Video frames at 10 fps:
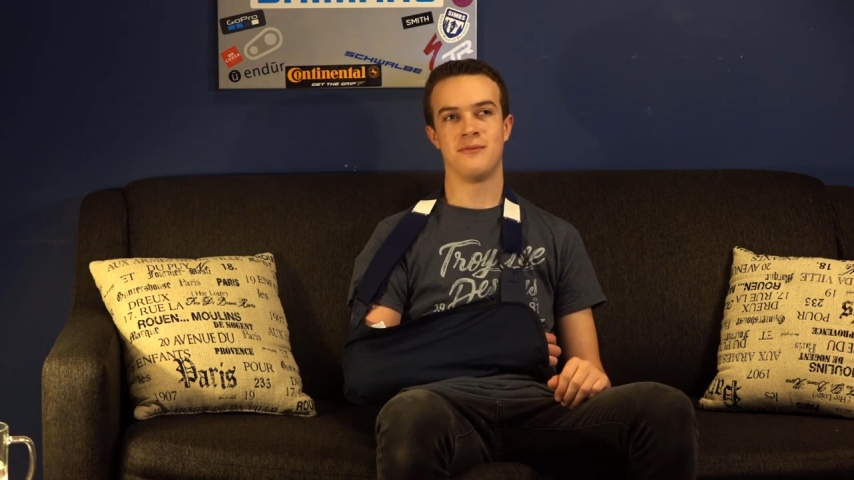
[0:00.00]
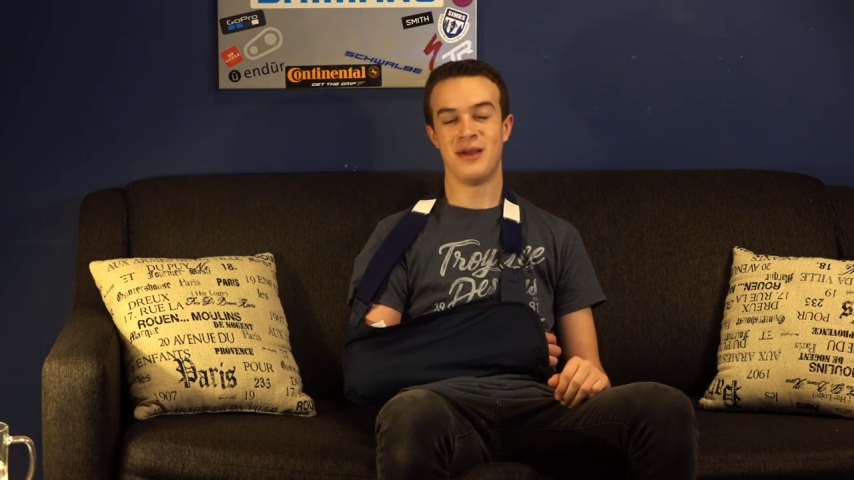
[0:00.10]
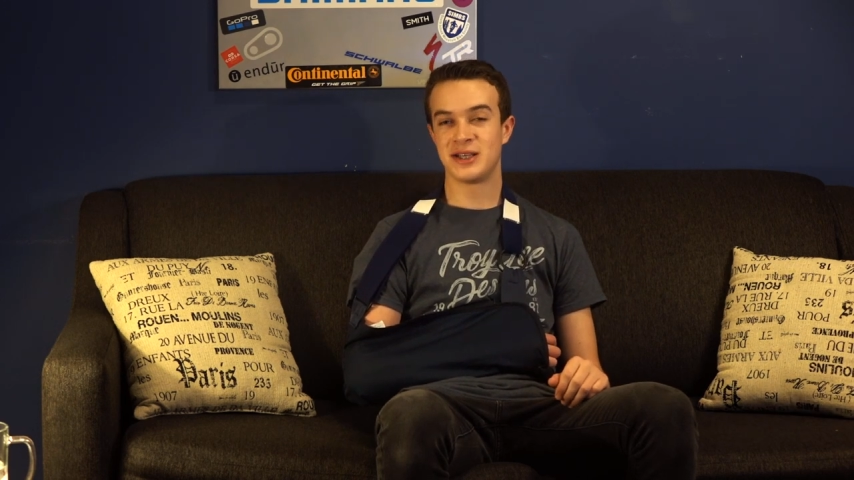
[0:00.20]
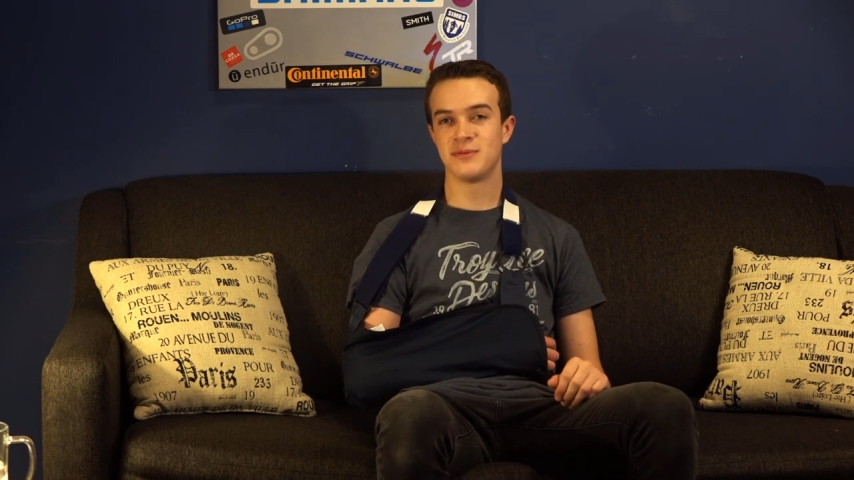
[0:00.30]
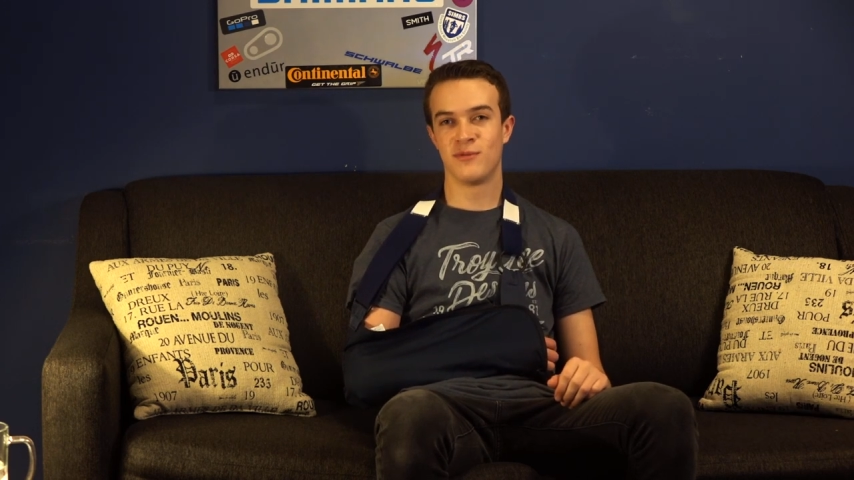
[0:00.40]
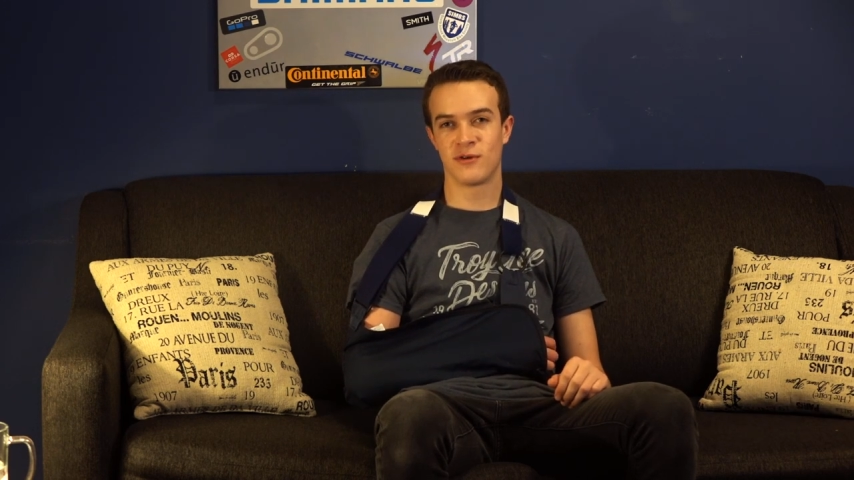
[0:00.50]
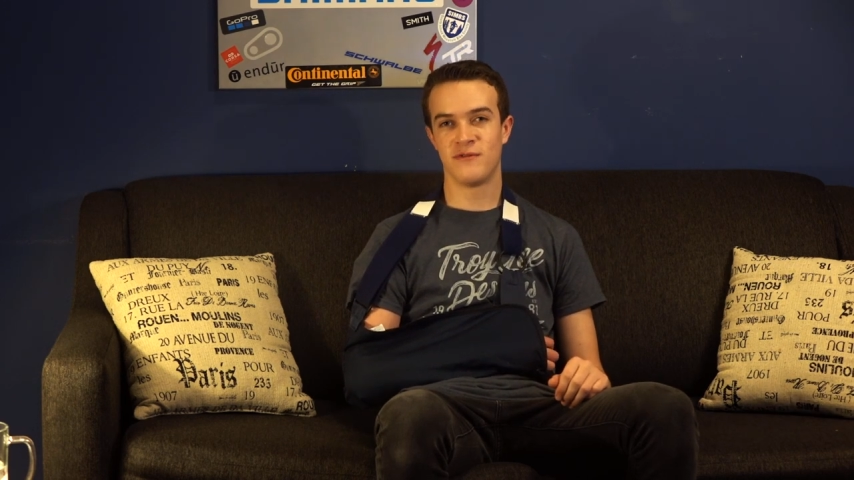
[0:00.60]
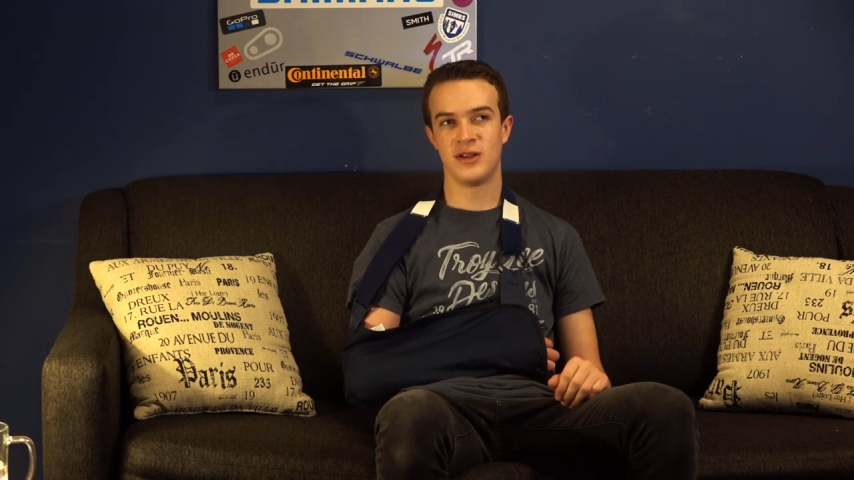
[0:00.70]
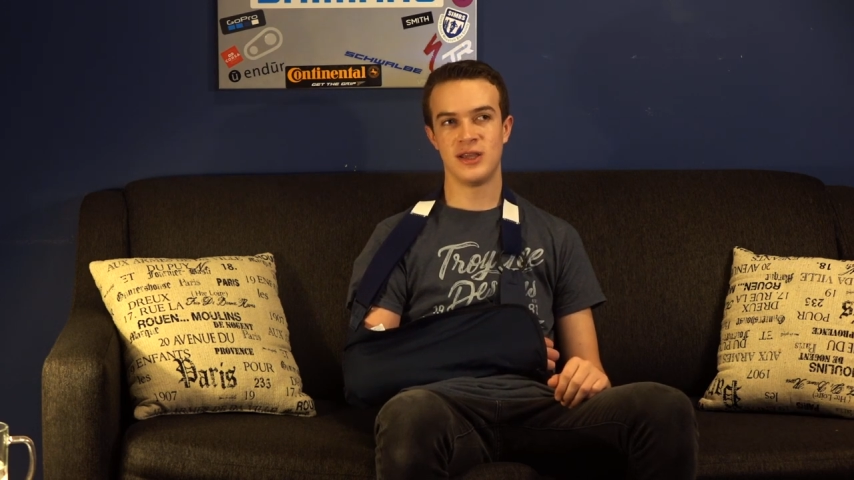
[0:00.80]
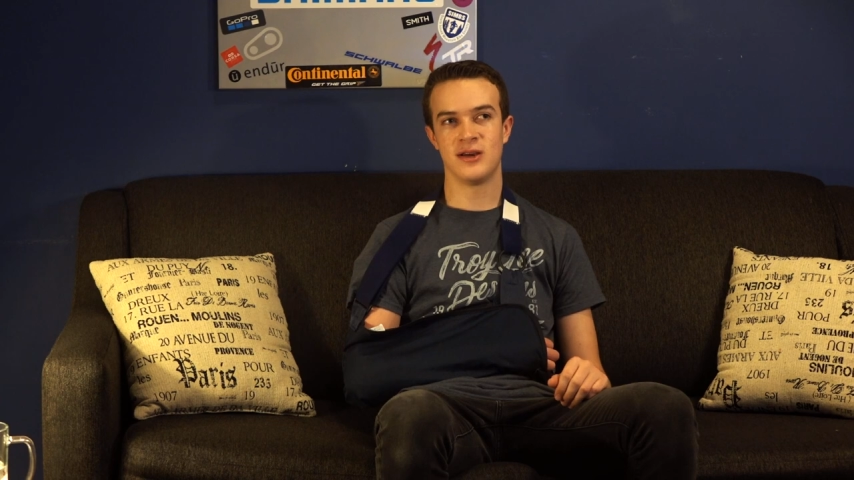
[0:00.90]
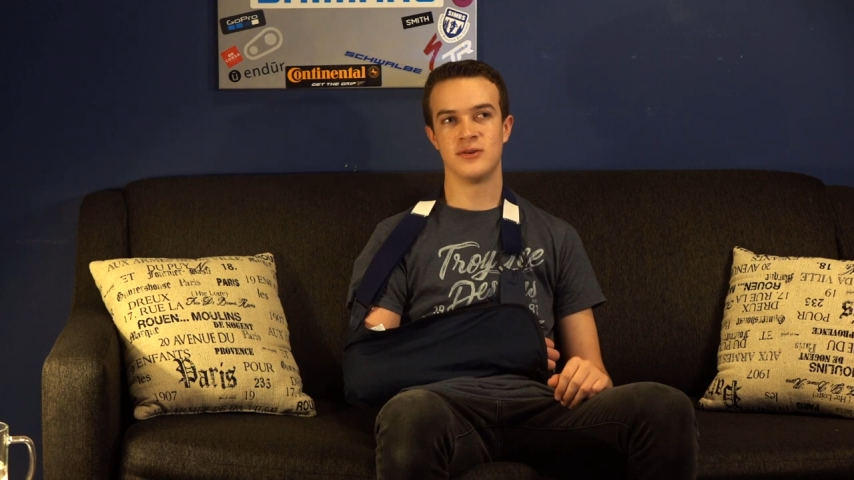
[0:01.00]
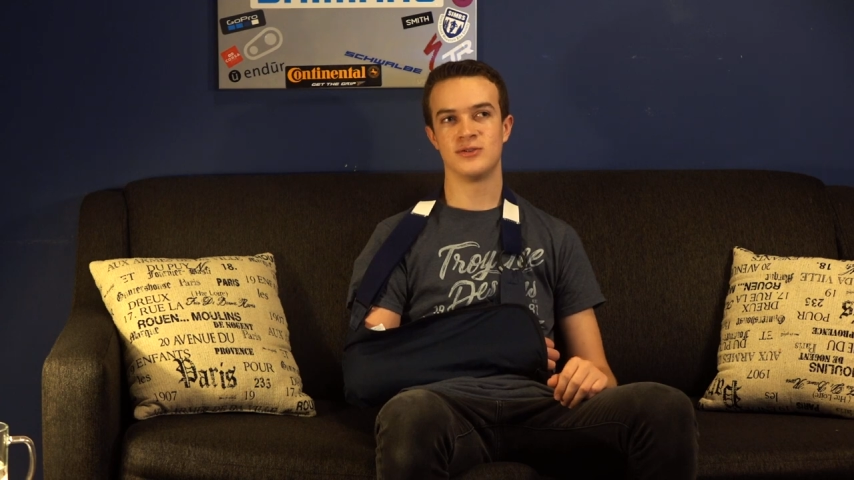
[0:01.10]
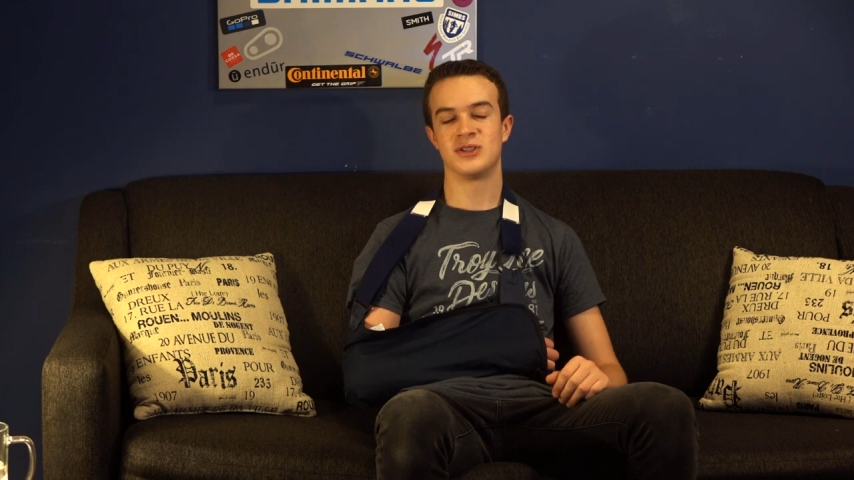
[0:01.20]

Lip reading: and make some more videos,